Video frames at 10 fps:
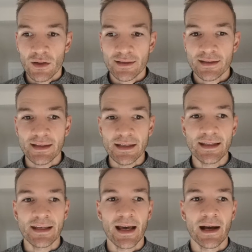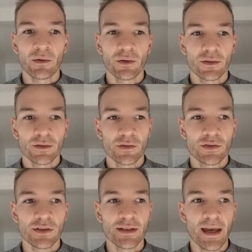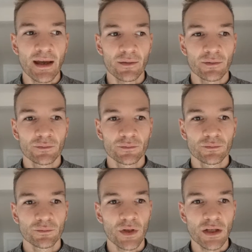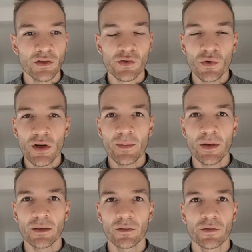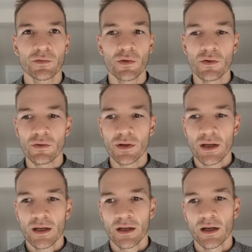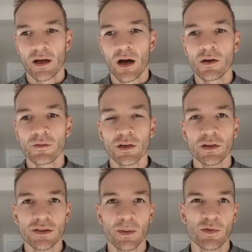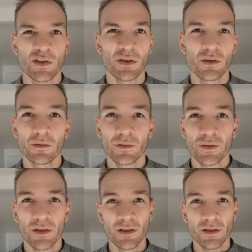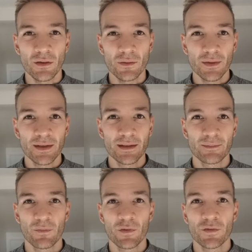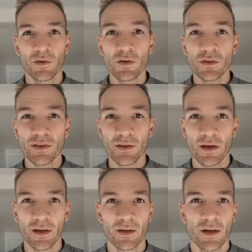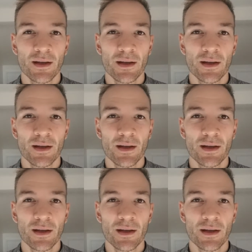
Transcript: seeking out to get enjoyment through overconsumption of foods that